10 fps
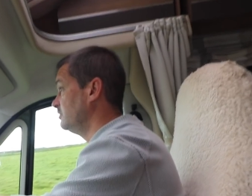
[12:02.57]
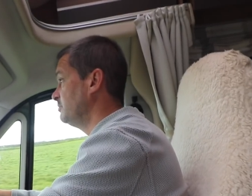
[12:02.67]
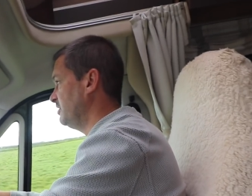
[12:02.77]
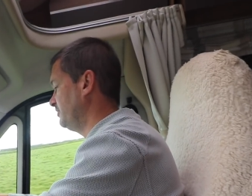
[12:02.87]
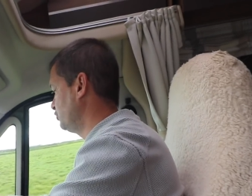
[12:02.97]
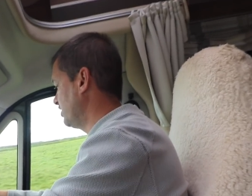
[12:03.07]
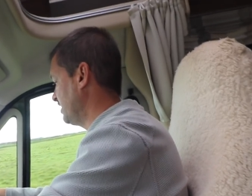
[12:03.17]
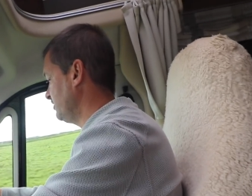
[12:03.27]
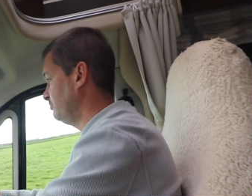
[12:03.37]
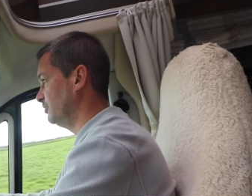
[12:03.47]
Bit of a
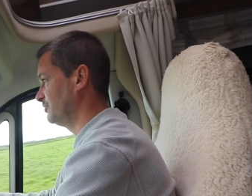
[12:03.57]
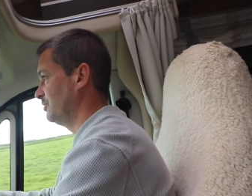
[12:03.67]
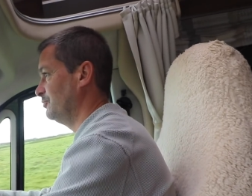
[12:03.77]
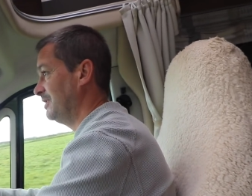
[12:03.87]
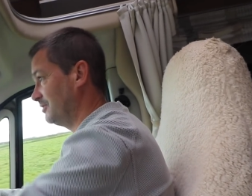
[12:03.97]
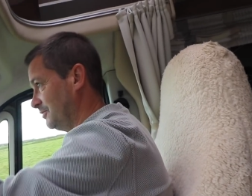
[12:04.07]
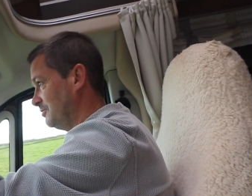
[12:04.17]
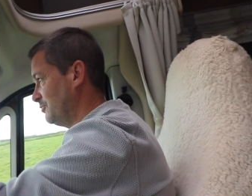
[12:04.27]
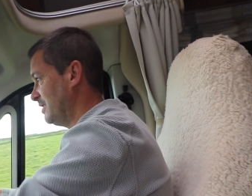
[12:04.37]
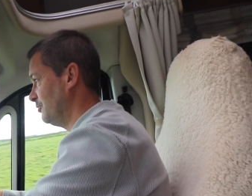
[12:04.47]
drive, but well, it'll
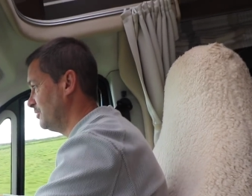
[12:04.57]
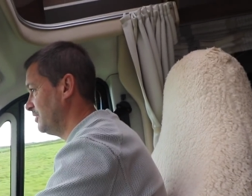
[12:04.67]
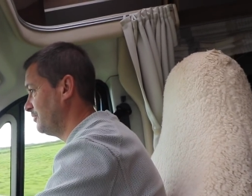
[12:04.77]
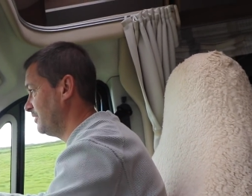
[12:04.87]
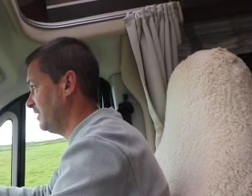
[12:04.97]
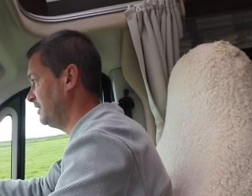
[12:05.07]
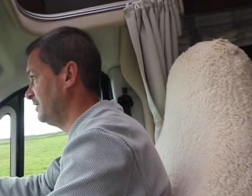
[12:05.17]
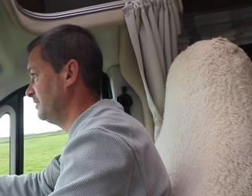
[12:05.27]
be well worth it.